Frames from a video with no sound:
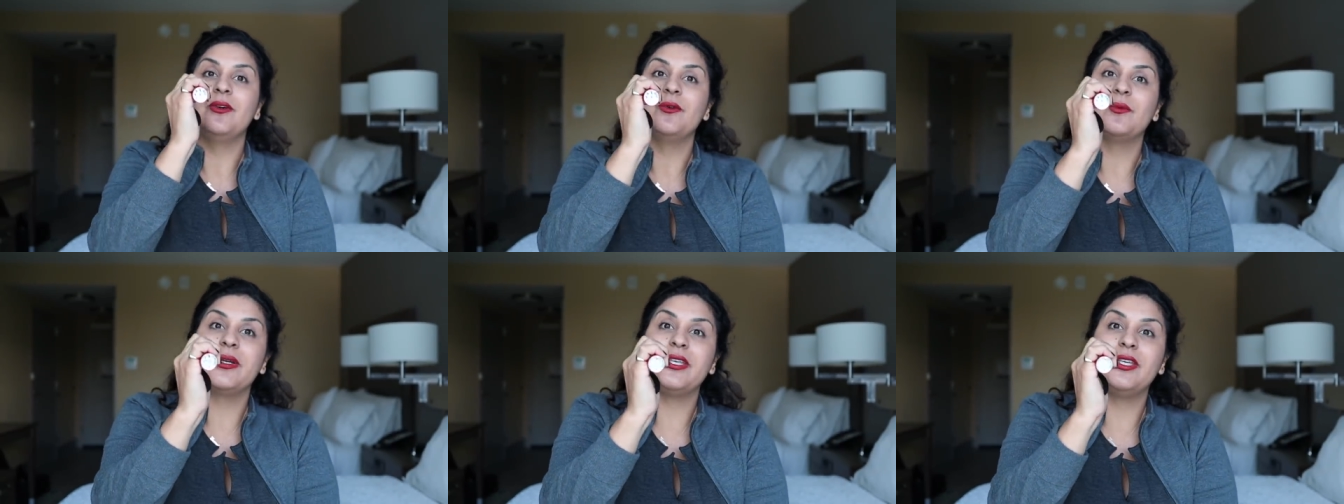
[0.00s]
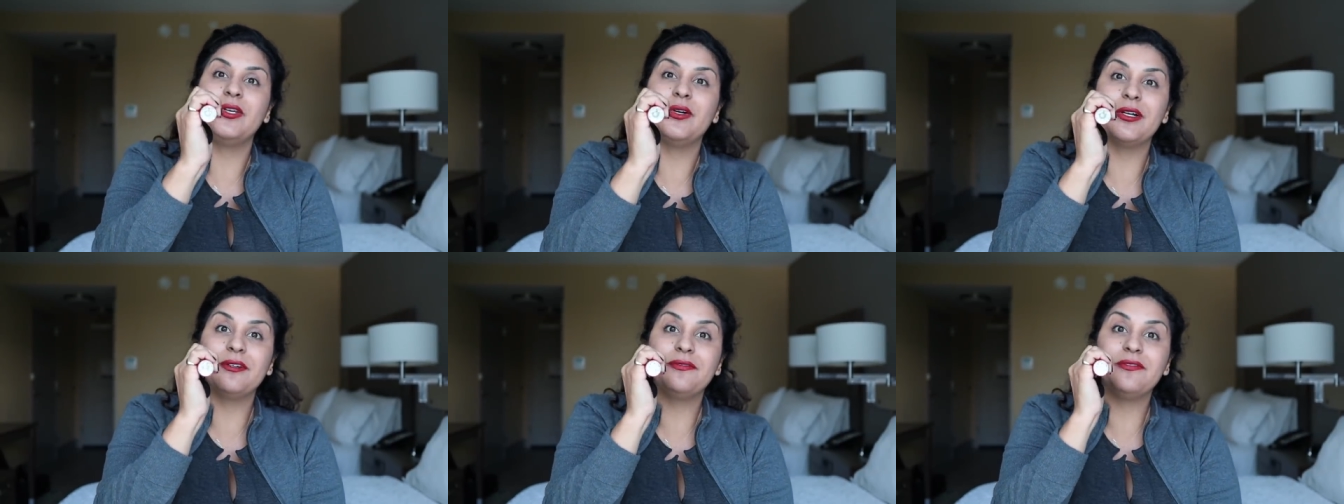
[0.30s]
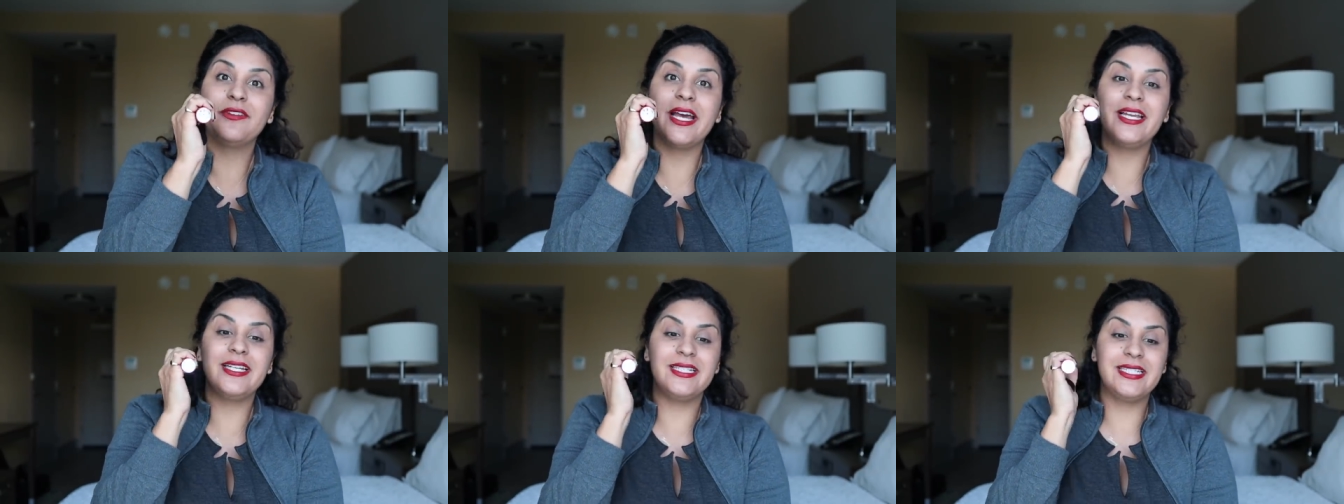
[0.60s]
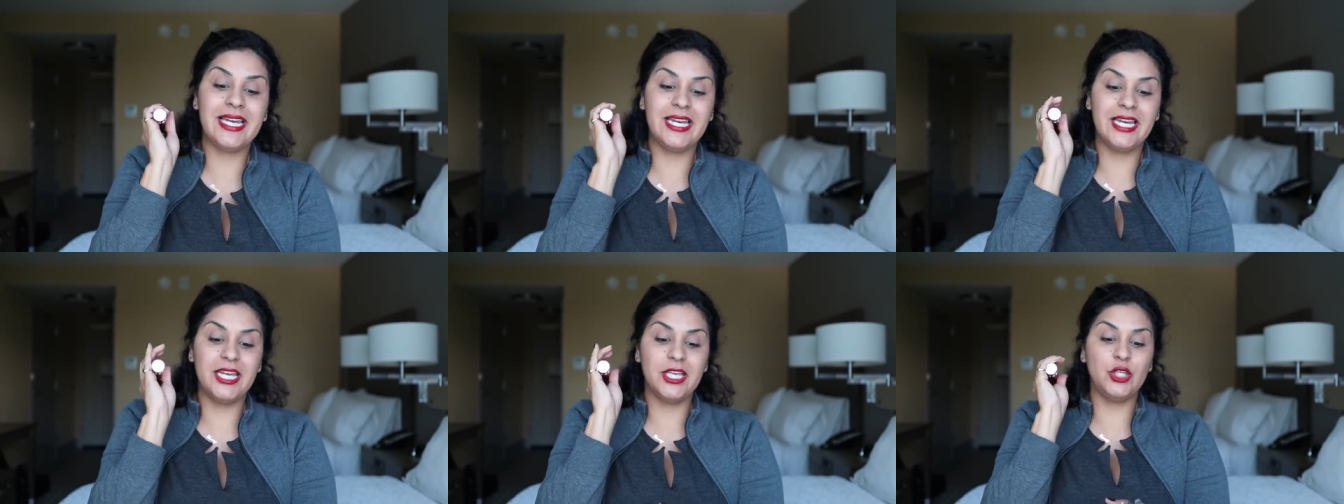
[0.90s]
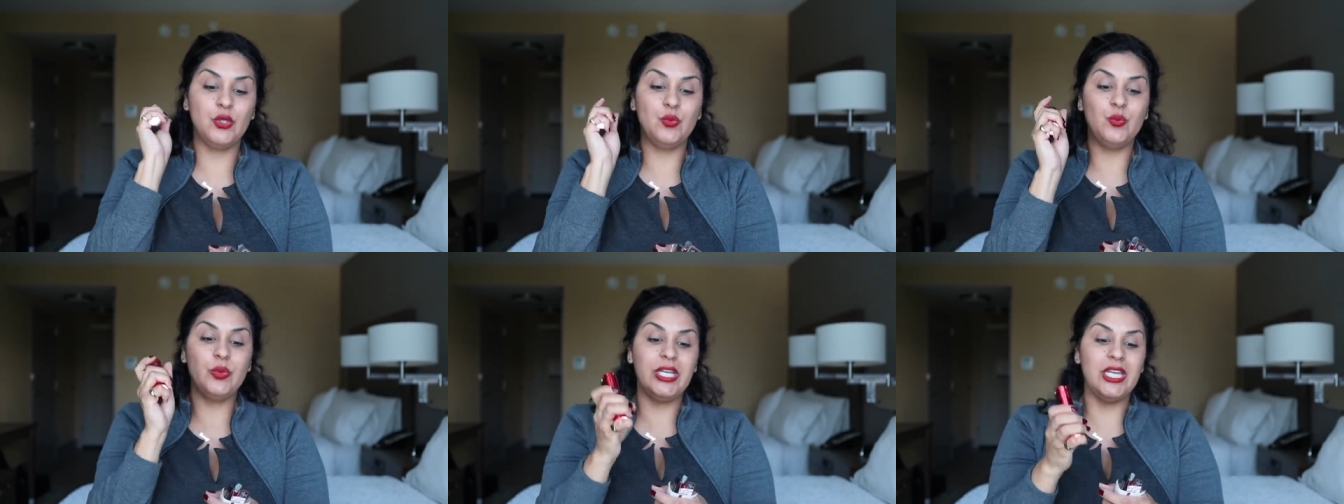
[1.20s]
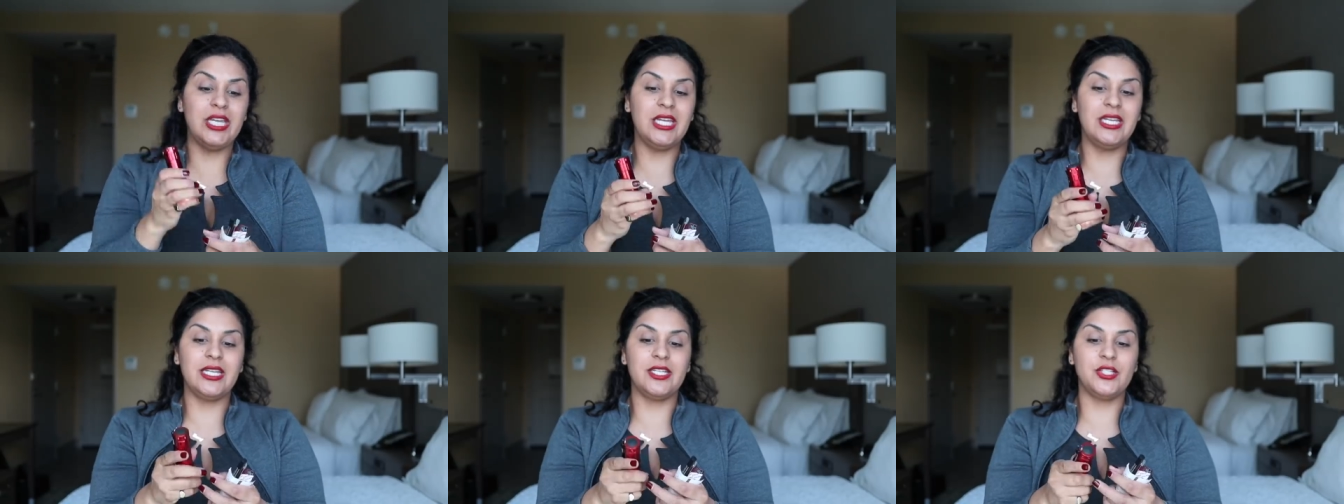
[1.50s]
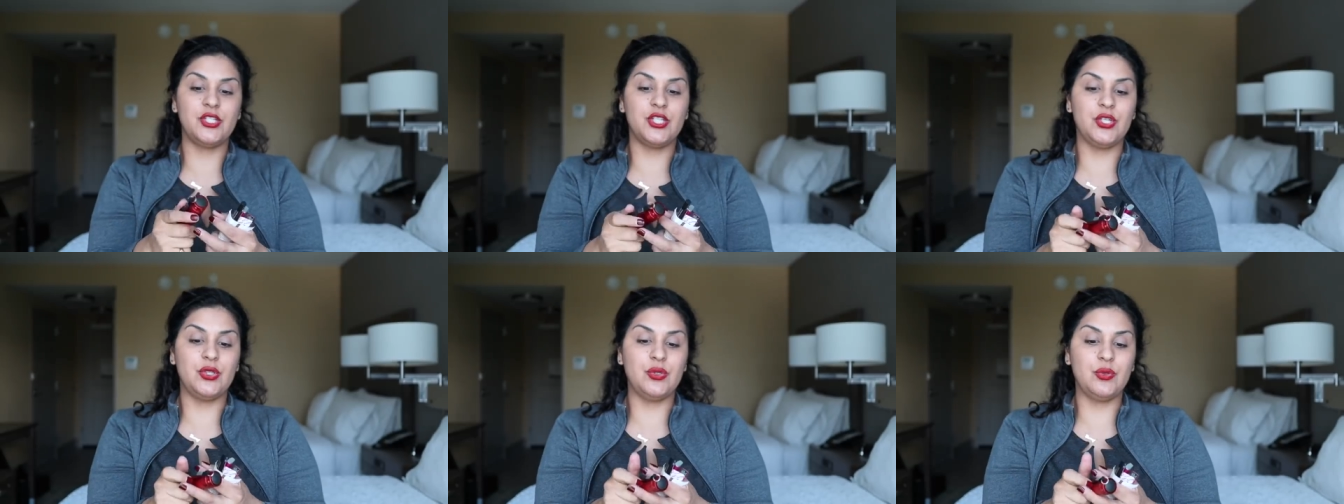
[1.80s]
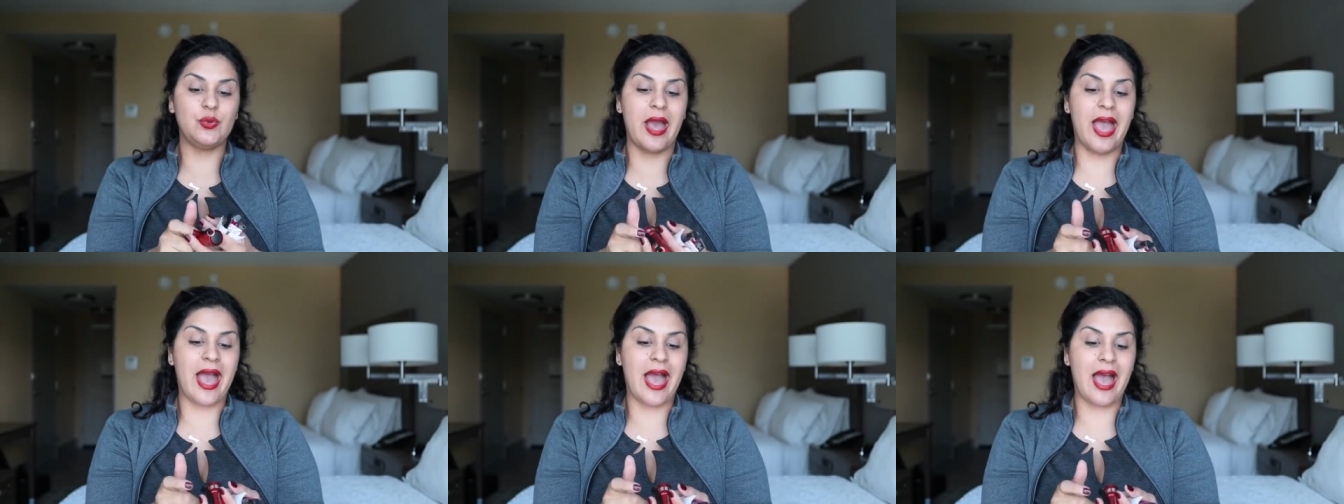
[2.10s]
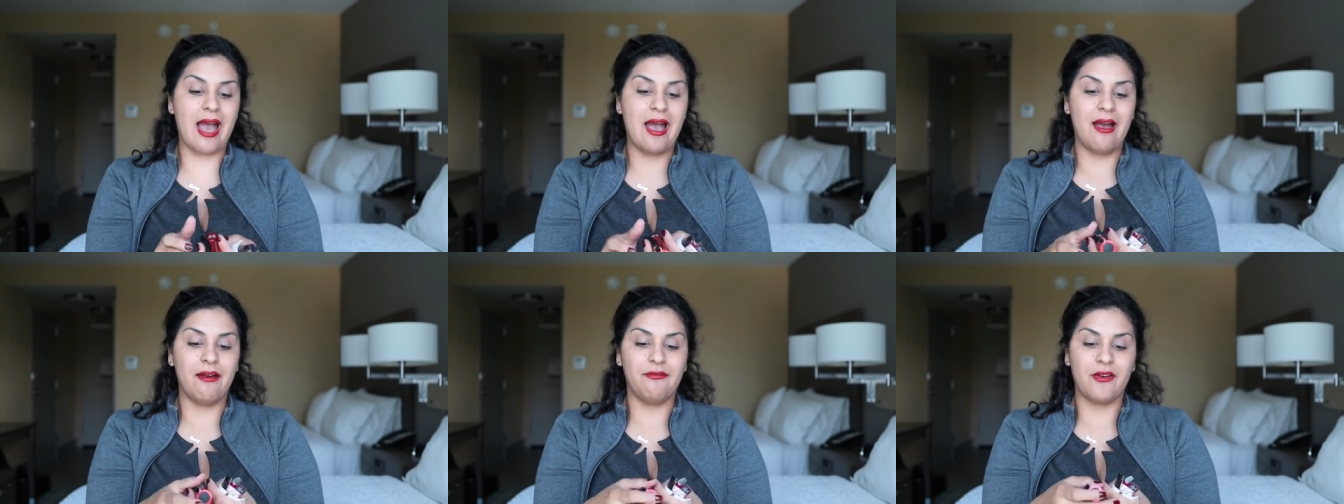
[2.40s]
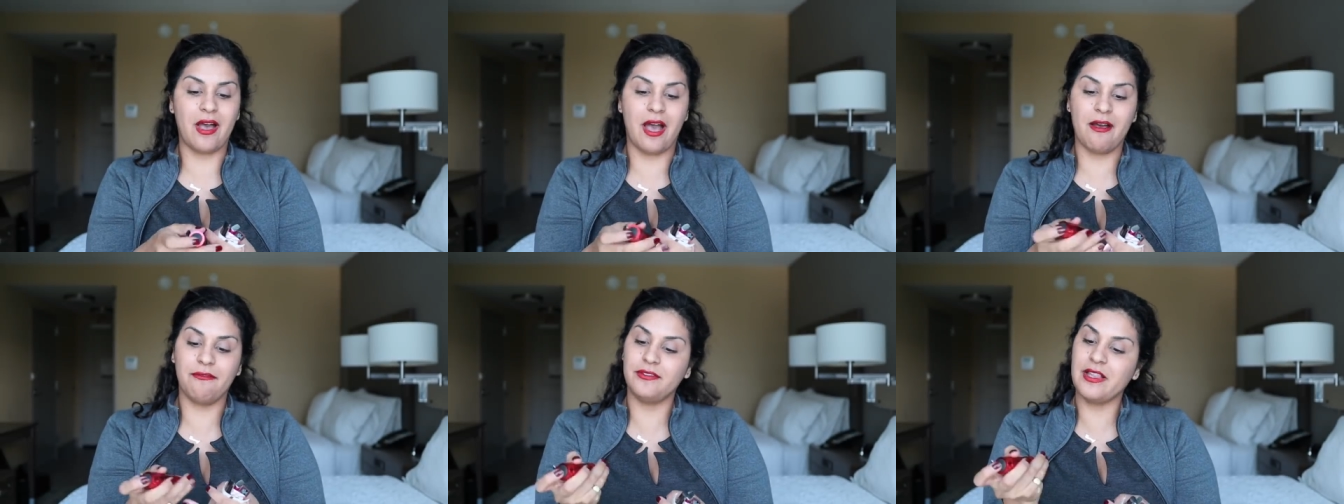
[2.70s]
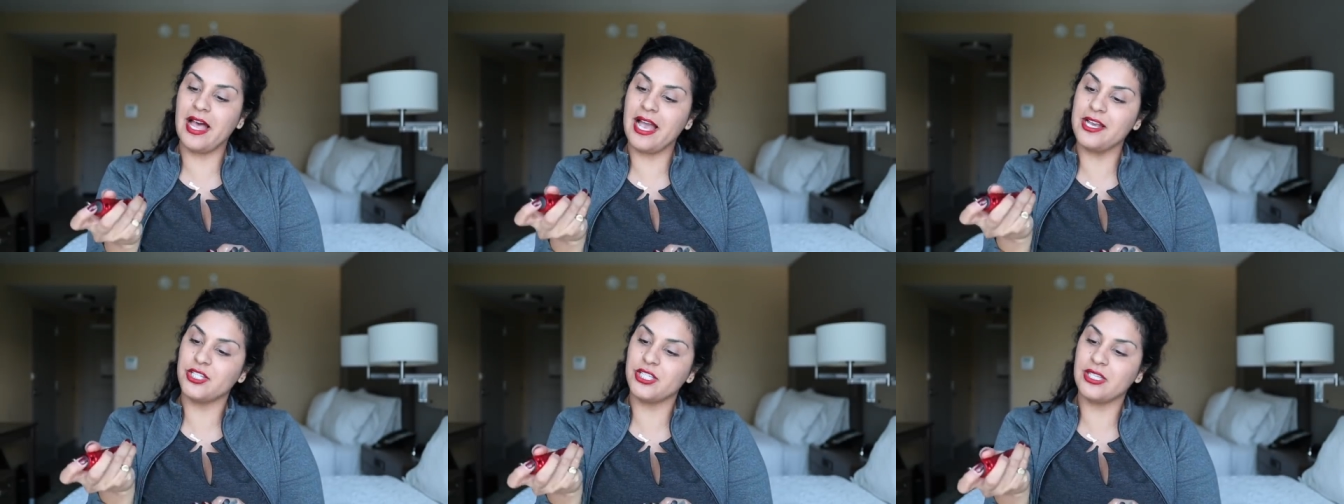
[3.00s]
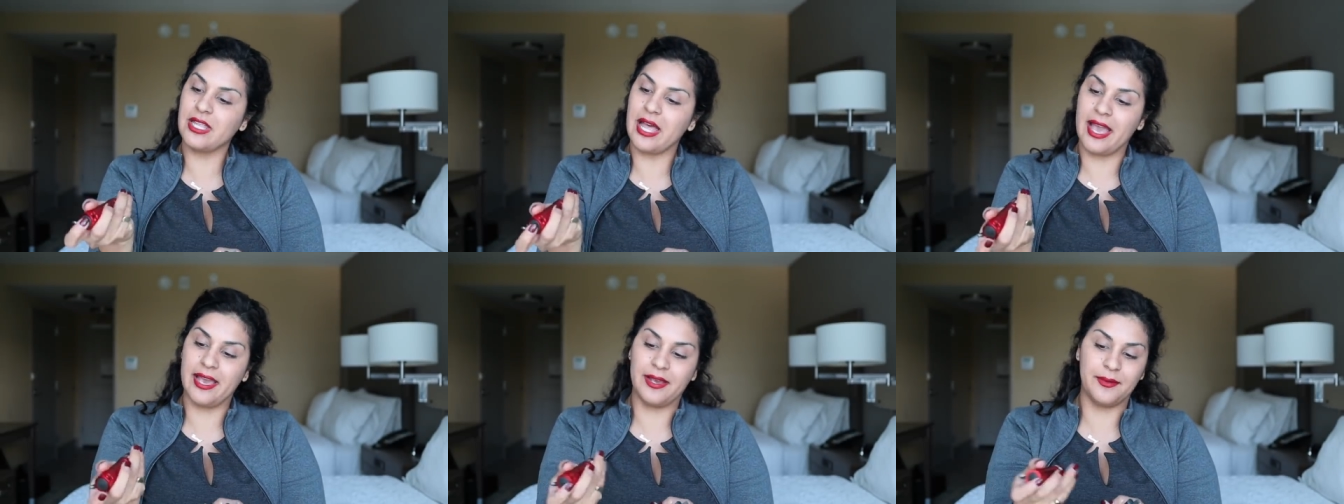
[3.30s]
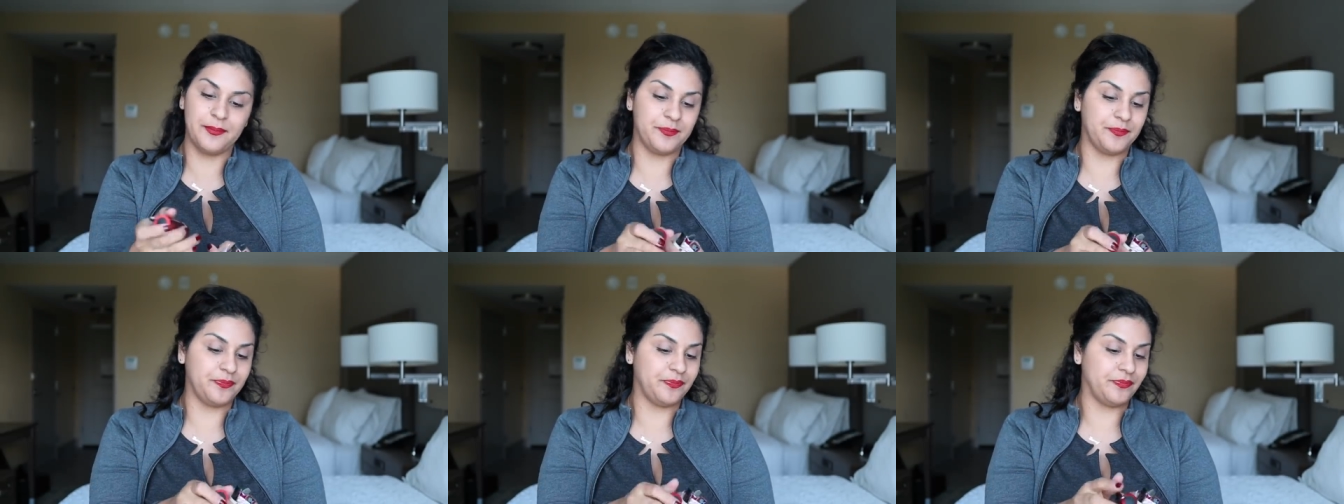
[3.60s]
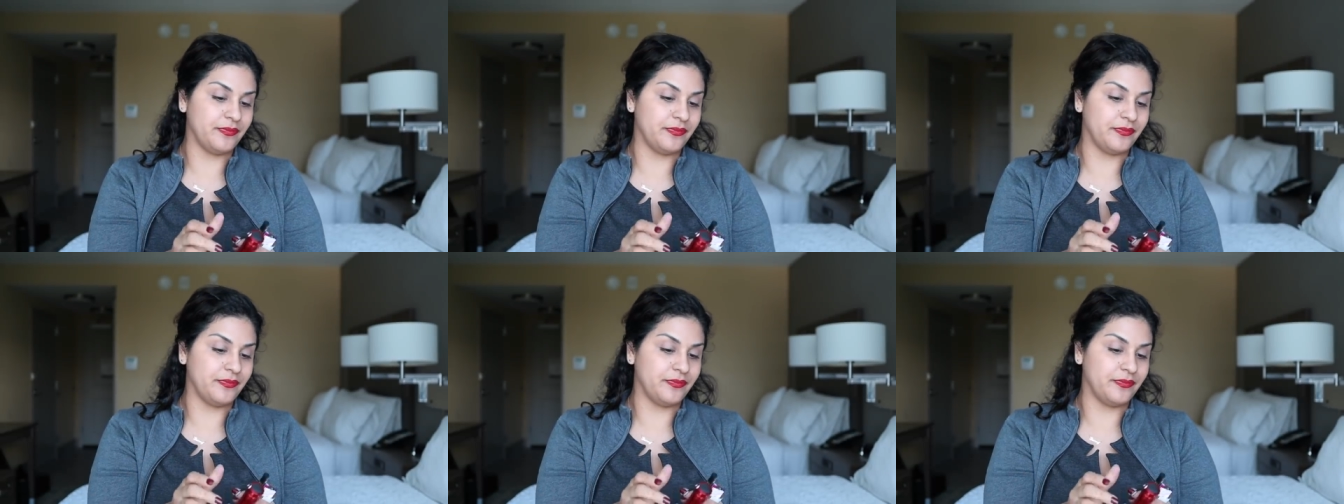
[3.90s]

When you are a flight attendant, you need to have a flashlight.